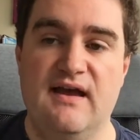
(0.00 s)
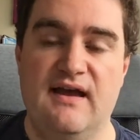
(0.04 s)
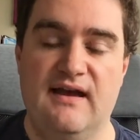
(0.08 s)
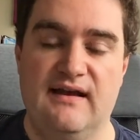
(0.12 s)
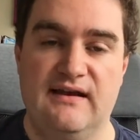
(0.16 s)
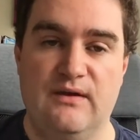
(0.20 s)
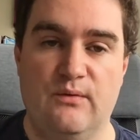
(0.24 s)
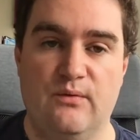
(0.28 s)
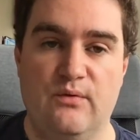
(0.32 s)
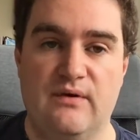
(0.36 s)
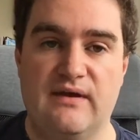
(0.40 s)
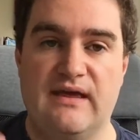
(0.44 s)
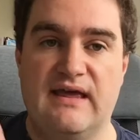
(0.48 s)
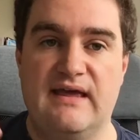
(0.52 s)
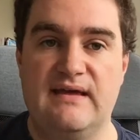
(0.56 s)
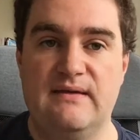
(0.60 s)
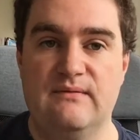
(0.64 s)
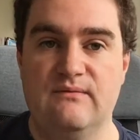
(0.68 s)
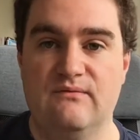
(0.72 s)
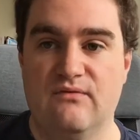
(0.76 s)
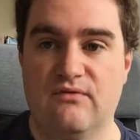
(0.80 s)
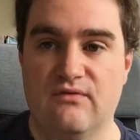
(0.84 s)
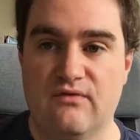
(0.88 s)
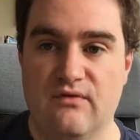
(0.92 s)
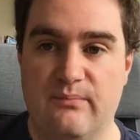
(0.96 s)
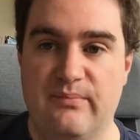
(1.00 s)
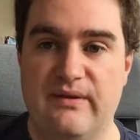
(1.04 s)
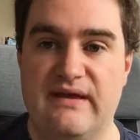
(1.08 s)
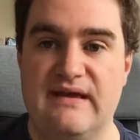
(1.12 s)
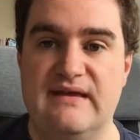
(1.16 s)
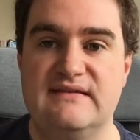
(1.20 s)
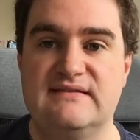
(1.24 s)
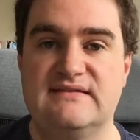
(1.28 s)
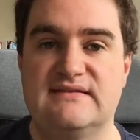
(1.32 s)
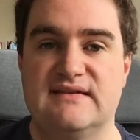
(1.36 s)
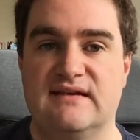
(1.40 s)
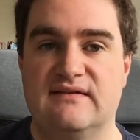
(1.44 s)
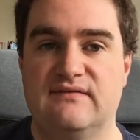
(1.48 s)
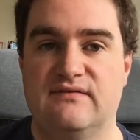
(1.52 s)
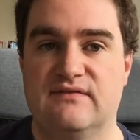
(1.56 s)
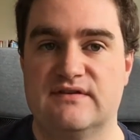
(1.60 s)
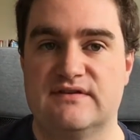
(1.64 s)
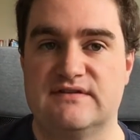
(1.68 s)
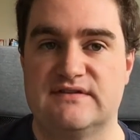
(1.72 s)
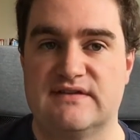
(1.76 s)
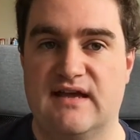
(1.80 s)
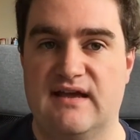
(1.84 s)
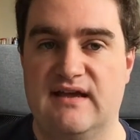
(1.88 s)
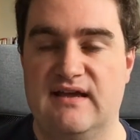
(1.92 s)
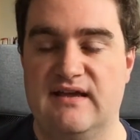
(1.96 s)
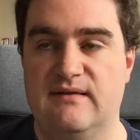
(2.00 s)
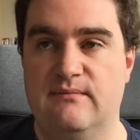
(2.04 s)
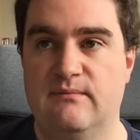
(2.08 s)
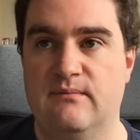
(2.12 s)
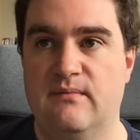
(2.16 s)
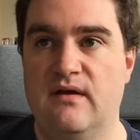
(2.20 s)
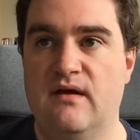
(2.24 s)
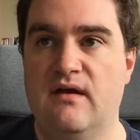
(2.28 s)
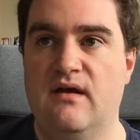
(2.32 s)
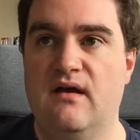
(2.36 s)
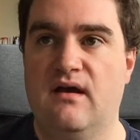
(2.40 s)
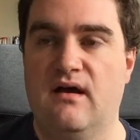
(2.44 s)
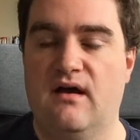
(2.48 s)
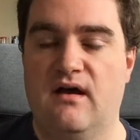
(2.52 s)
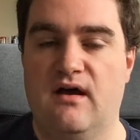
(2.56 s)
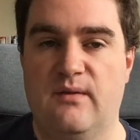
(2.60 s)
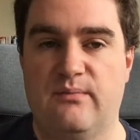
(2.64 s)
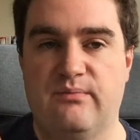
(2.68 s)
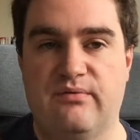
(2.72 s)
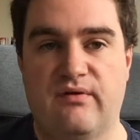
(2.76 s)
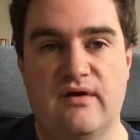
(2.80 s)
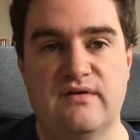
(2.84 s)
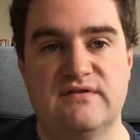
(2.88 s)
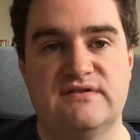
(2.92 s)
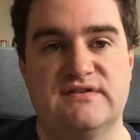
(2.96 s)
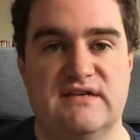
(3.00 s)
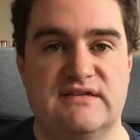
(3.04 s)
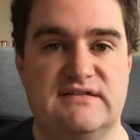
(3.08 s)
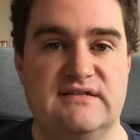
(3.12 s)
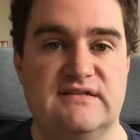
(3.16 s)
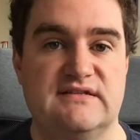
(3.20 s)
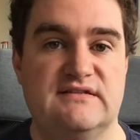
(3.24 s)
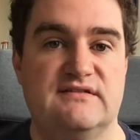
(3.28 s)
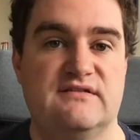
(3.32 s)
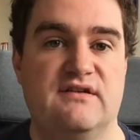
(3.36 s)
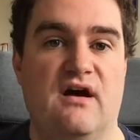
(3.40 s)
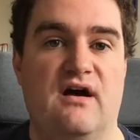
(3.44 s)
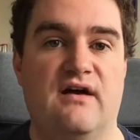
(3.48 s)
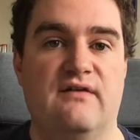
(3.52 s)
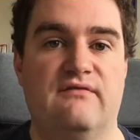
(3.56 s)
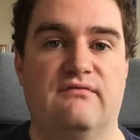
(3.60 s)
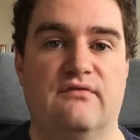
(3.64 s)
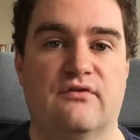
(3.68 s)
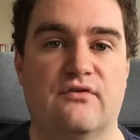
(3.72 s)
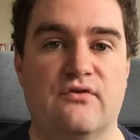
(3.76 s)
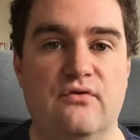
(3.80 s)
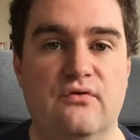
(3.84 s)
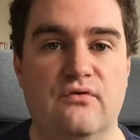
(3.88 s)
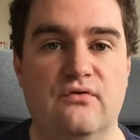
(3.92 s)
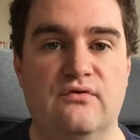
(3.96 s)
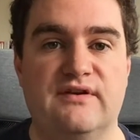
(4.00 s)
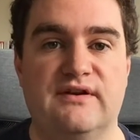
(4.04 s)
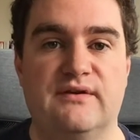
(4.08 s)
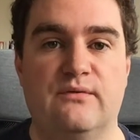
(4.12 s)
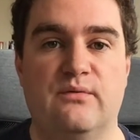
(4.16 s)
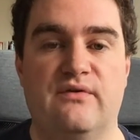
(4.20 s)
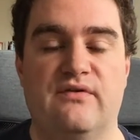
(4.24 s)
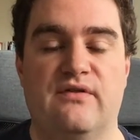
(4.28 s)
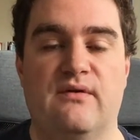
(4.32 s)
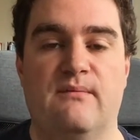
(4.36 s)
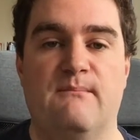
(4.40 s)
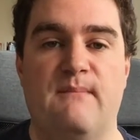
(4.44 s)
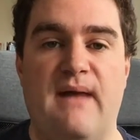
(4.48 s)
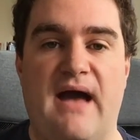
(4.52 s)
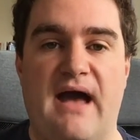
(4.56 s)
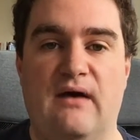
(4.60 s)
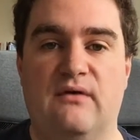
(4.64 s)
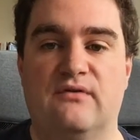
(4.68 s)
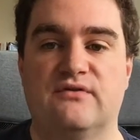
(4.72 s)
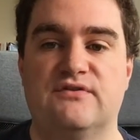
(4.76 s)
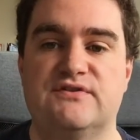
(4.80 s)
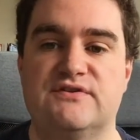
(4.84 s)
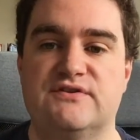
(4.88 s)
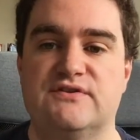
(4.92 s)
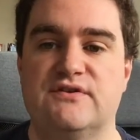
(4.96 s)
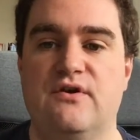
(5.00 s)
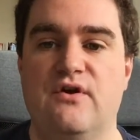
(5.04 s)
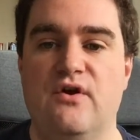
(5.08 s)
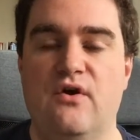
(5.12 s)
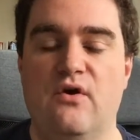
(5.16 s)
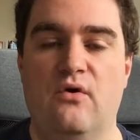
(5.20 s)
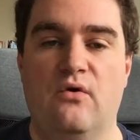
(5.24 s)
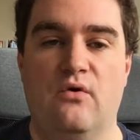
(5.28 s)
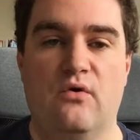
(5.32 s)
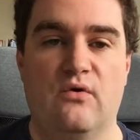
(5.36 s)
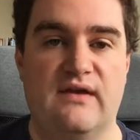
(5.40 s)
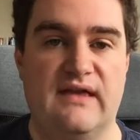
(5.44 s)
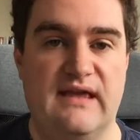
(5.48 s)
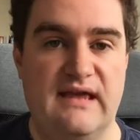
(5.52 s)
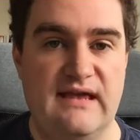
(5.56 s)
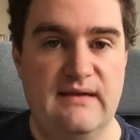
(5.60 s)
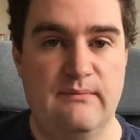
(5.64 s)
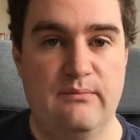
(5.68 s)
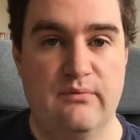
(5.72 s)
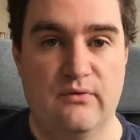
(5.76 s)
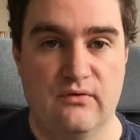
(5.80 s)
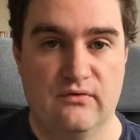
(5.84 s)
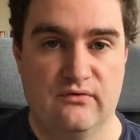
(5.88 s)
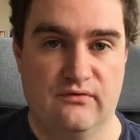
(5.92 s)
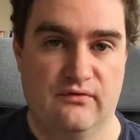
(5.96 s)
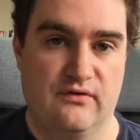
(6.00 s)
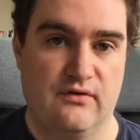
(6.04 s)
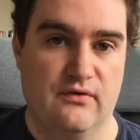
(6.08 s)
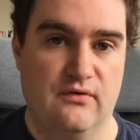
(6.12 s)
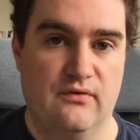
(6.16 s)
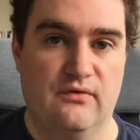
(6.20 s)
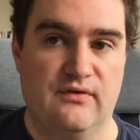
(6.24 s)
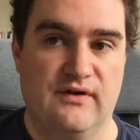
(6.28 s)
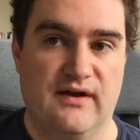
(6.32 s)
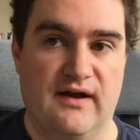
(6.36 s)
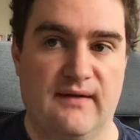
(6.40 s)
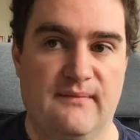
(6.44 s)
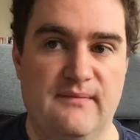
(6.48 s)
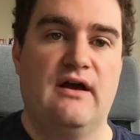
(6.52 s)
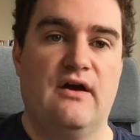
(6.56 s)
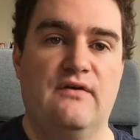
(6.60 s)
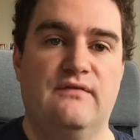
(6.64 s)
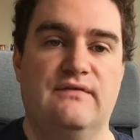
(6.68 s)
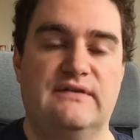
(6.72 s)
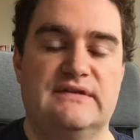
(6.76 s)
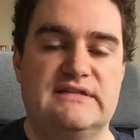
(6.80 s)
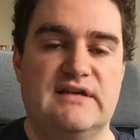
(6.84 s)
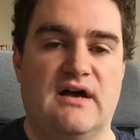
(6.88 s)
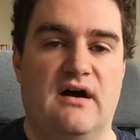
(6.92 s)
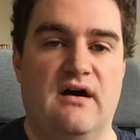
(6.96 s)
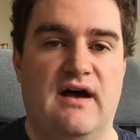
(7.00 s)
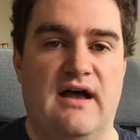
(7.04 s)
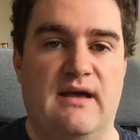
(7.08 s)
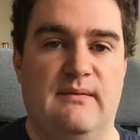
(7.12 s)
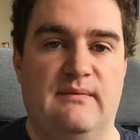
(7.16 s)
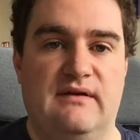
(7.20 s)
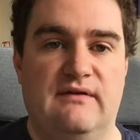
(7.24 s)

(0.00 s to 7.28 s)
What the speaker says: and it will keep repeating the same processes that I've recorded with a mouse or keyboard recorder over time.